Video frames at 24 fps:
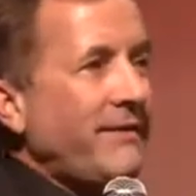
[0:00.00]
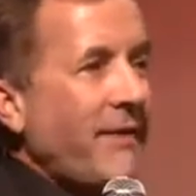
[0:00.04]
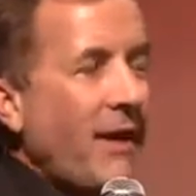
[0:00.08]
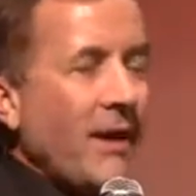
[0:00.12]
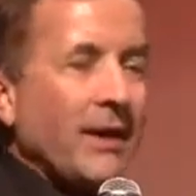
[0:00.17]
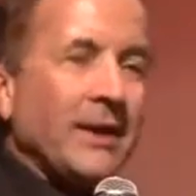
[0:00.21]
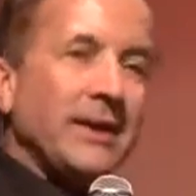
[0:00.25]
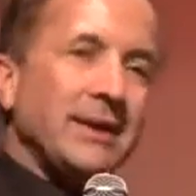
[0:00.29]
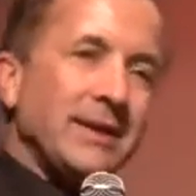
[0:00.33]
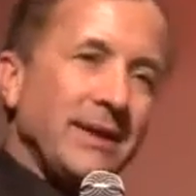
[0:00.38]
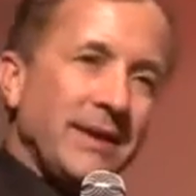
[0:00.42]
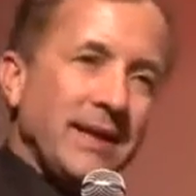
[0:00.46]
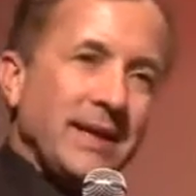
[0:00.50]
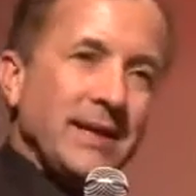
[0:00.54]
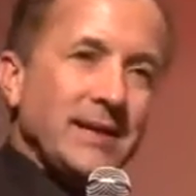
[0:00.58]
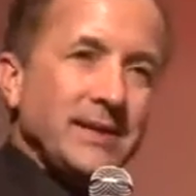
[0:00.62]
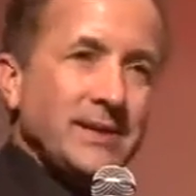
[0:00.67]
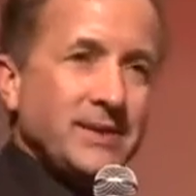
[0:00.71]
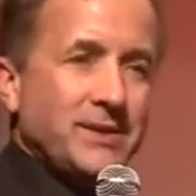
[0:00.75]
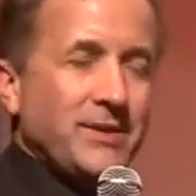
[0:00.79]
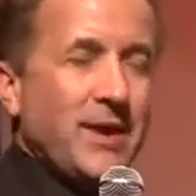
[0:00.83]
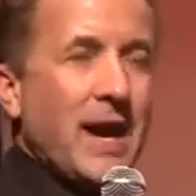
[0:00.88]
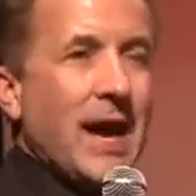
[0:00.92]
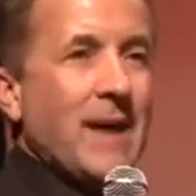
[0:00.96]
fall into
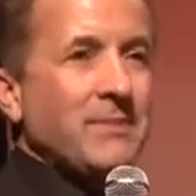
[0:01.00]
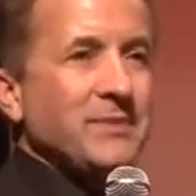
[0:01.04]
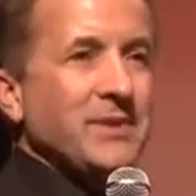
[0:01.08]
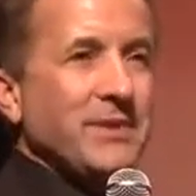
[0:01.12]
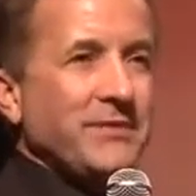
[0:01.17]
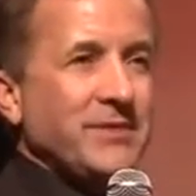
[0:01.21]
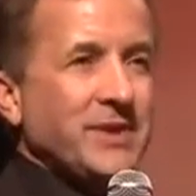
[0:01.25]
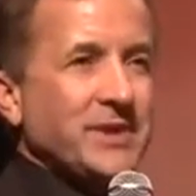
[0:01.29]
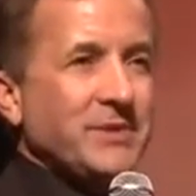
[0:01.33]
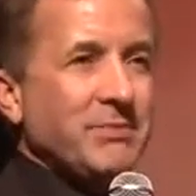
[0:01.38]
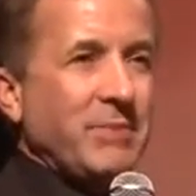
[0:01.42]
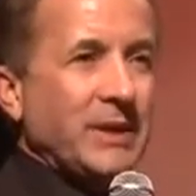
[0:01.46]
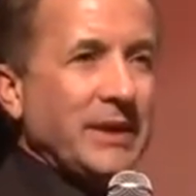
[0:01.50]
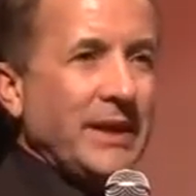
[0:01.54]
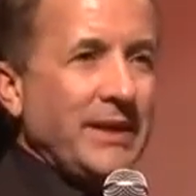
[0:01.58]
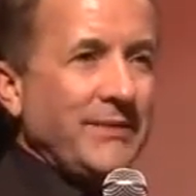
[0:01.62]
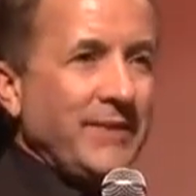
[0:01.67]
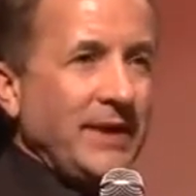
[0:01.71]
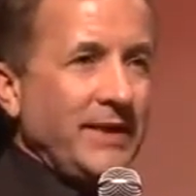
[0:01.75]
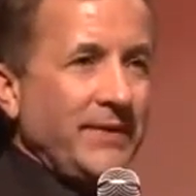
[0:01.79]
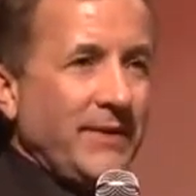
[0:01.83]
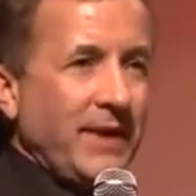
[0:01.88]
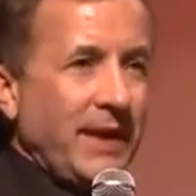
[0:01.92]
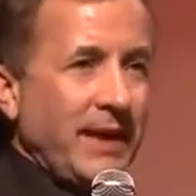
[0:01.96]
these traps of just
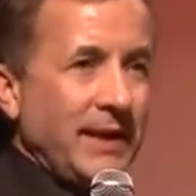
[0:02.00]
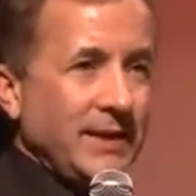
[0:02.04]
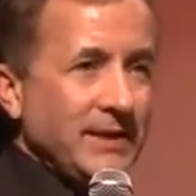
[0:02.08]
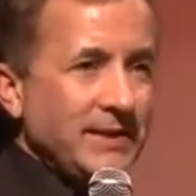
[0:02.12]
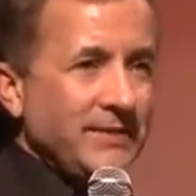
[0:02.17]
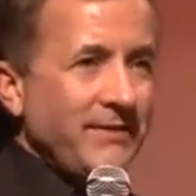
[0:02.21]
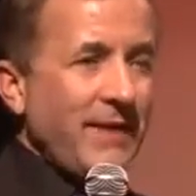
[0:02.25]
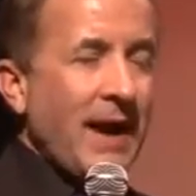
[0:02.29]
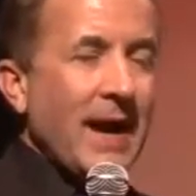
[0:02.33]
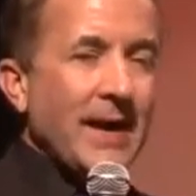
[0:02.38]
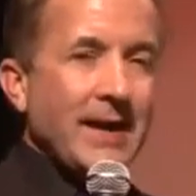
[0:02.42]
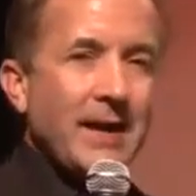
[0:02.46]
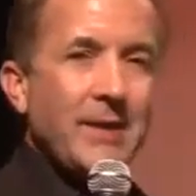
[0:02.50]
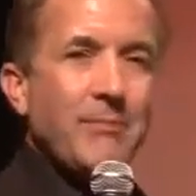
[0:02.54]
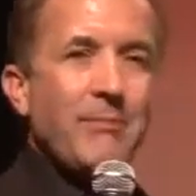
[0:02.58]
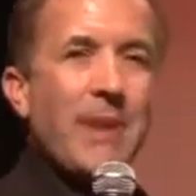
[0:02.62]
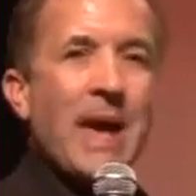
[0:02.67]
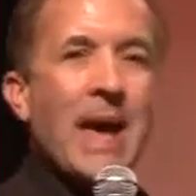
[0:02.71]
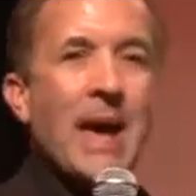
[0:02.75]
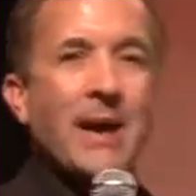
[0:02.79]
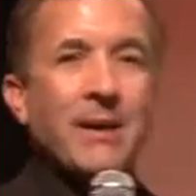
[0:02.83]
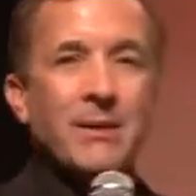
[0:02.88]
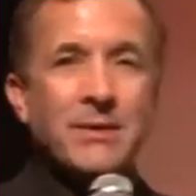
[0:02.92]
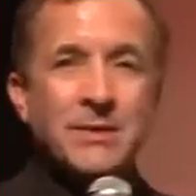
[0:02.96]
believing things, finding
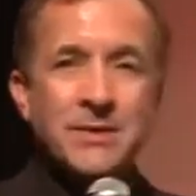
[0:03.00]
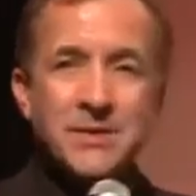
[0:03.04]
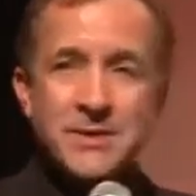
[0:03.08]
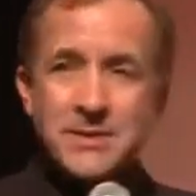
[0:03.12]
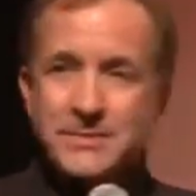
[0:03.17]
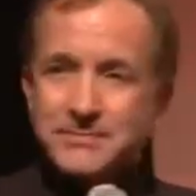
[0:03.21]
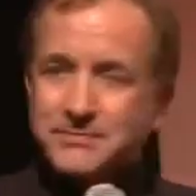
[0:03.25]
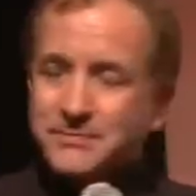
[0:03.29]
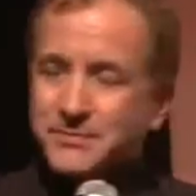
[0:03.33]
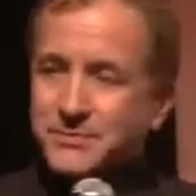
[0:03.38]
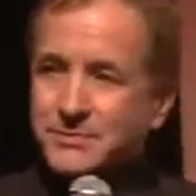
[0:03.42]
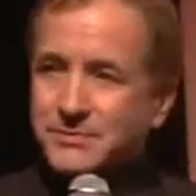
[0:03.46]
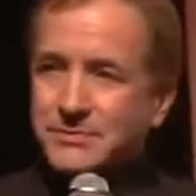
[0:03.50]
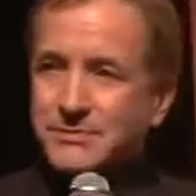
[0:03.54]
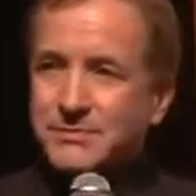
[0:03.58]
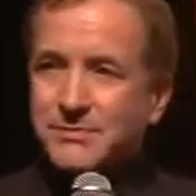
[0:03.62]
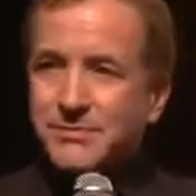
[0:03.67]
patterns.